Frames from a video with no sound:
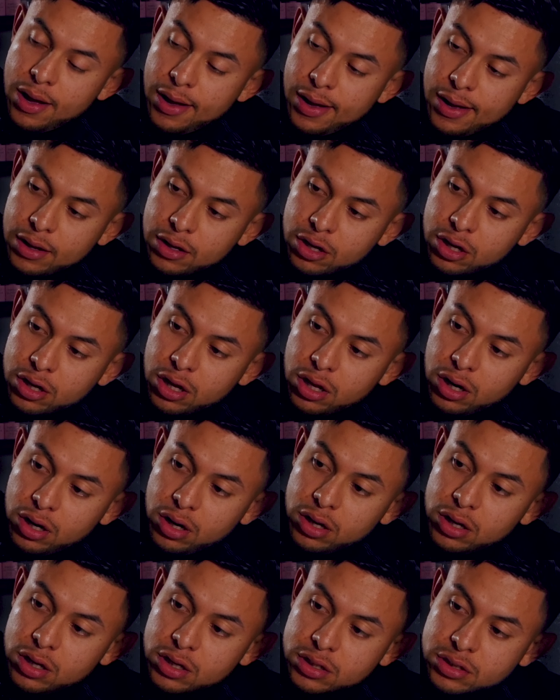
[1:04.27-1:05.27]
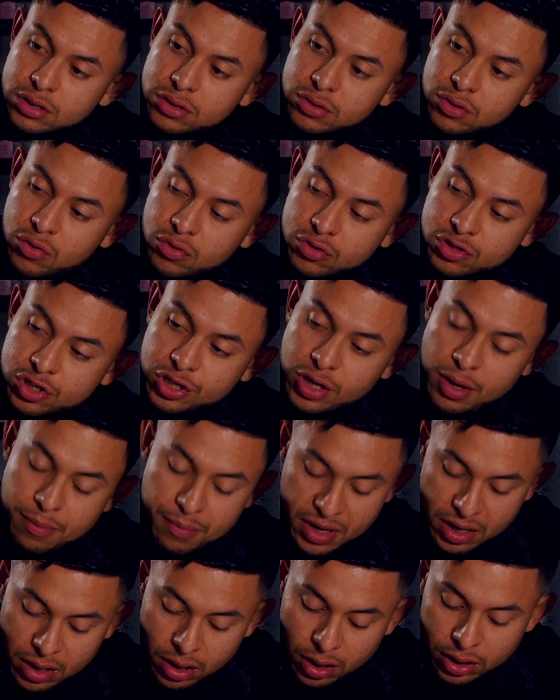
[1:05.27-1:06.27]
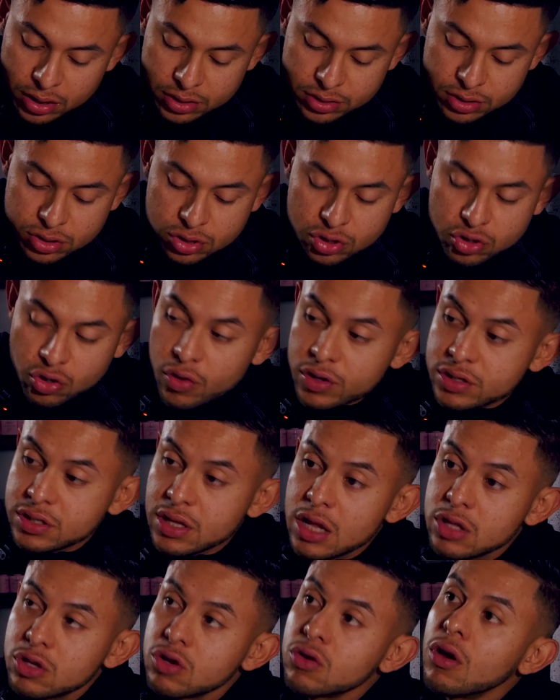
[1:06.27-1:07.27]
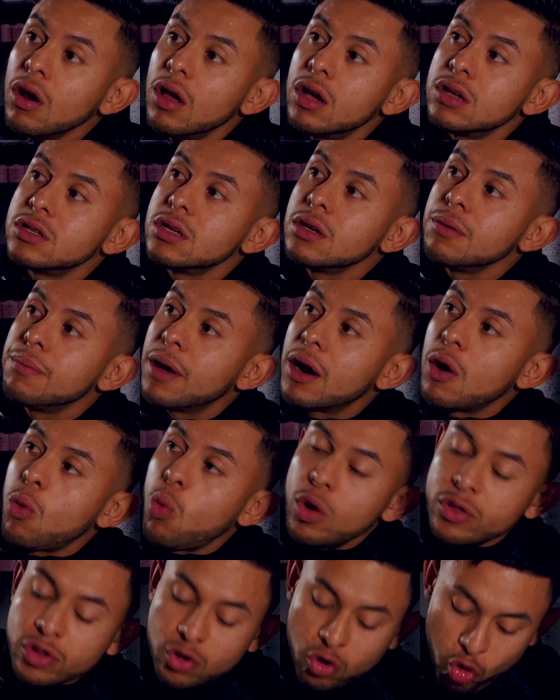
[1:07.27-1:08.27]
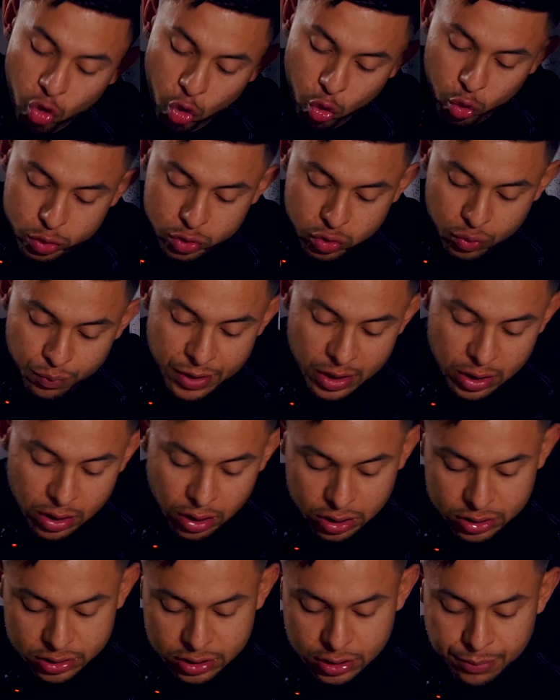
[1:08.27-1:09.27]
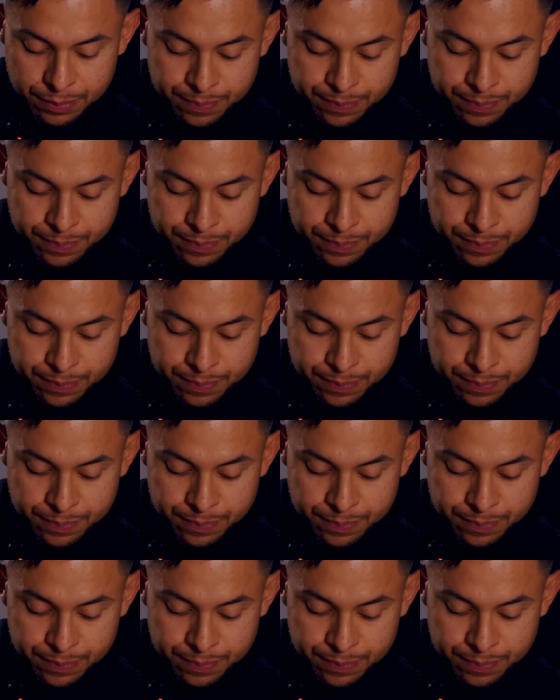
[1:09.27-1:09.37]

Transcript: a gloss or semi-gloss so it's not too glossy, but I want the gold to be glossy.